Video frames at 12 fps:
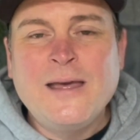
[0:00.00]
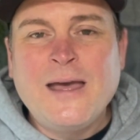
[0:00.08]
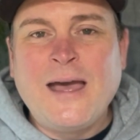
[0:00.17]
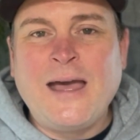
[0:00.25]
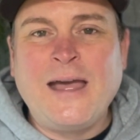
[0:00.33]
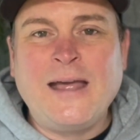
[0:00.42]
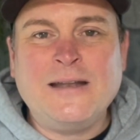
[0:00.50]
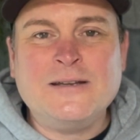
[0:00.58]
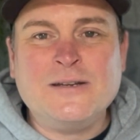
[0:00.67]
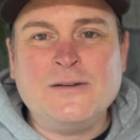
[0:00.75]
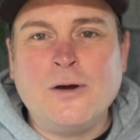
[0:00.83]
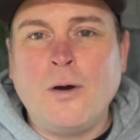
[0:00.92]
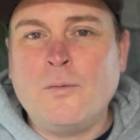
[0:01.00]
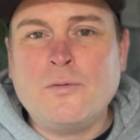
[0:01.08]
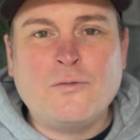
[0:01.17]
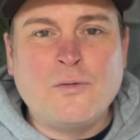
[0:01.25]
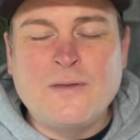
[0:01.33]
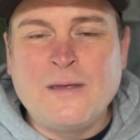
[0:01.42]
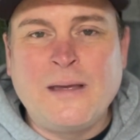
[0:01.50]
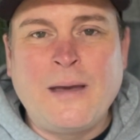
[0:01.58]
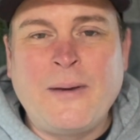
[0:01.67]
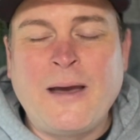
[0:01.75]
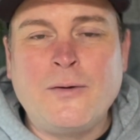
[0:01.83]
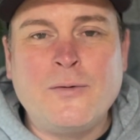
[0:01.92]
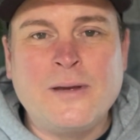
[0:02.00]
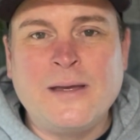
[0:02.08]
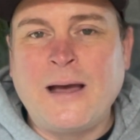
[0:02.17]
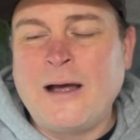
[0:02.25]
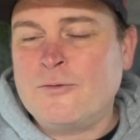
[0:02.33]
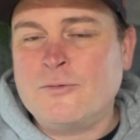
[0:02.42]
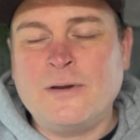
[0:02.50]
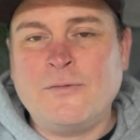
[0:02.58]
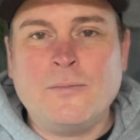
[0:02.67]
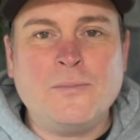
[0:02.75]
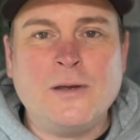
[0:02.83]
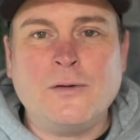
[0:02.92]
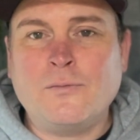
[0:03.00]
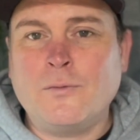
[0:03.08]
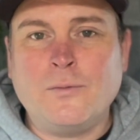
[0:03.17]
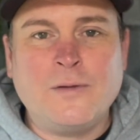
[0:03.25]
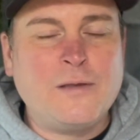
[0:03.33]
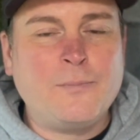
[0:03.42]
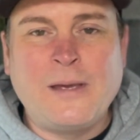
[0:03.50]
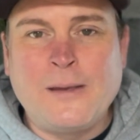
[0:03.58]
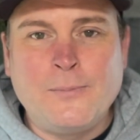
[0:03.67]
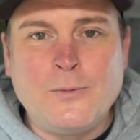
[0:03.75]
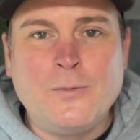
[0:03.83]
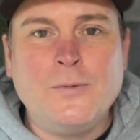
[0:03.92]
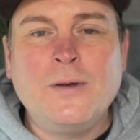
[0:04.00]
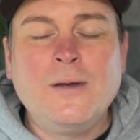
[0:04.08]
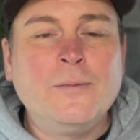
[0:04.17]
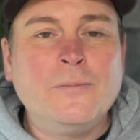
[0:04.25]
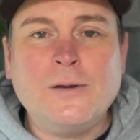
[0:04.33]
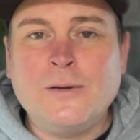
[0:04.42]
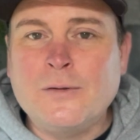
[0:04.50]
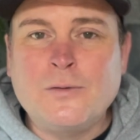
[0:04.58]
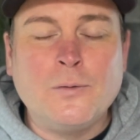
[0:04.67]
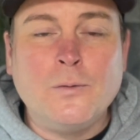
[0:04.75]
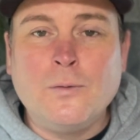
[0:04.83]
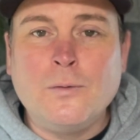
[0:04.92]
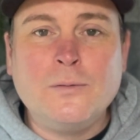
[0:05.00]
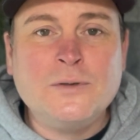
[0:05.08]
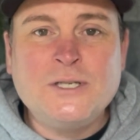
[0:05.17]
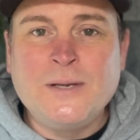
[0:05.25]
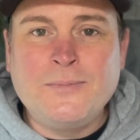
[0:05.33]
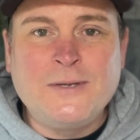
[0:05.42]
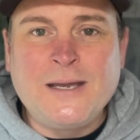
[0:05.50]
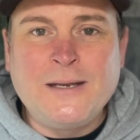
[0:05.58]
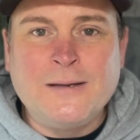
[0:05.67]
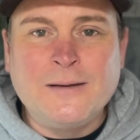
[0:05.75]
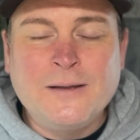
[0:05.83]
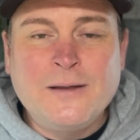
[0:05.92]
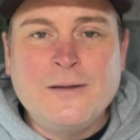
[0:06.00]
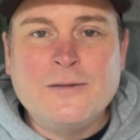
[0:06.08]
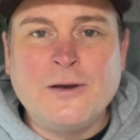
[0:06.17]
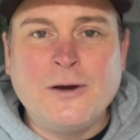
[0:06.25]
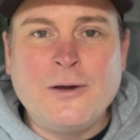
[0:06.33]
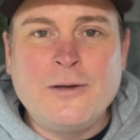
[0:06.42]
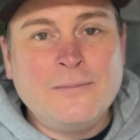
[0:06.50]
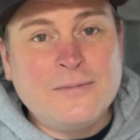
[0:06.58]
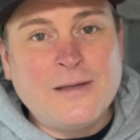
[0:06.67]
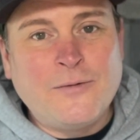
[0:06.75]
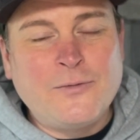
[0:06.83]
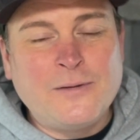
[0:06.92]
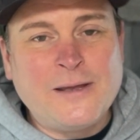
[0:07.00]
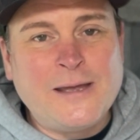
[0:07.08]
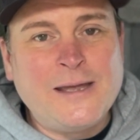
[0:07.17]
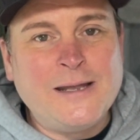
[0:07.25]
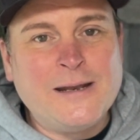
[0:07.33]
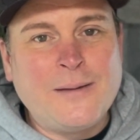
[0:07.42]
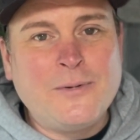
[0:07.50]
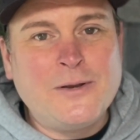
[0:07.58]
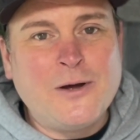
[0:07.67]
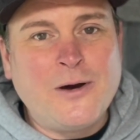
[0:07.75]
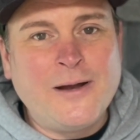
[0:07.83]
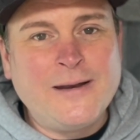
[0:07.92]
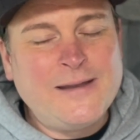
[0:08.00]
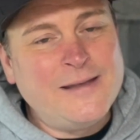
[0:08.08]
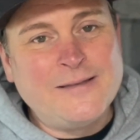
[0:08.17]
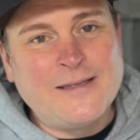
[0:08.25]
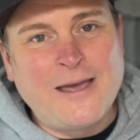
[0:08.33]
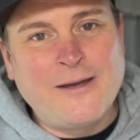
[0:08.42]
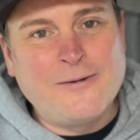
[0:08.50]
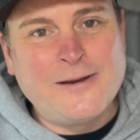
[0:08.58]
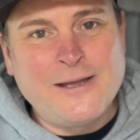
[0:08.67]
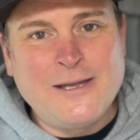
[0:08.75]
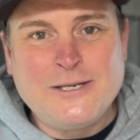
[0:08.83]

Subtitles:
and no one was stressing about cooking 100 different meals for all these people. We just all chipped in. So definitely number 9 is caring is